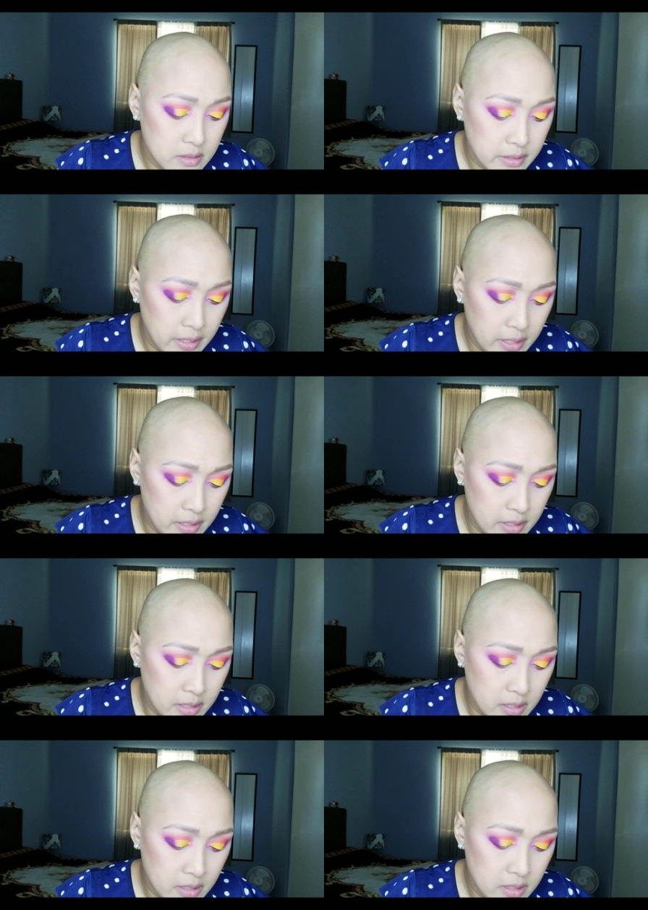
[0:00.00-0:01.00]

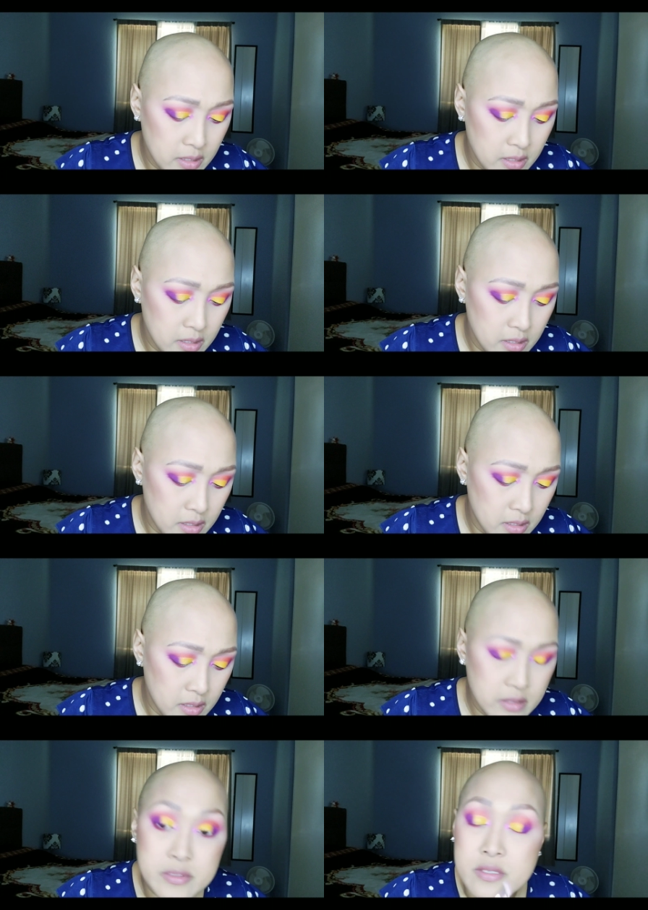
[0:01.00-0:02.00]
And
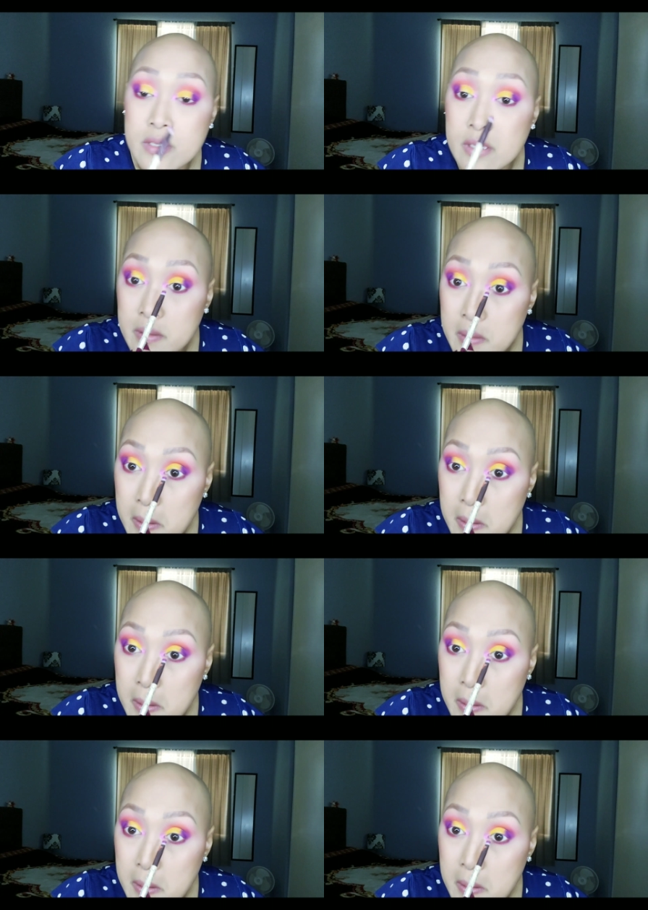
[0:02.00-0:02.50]
let me see.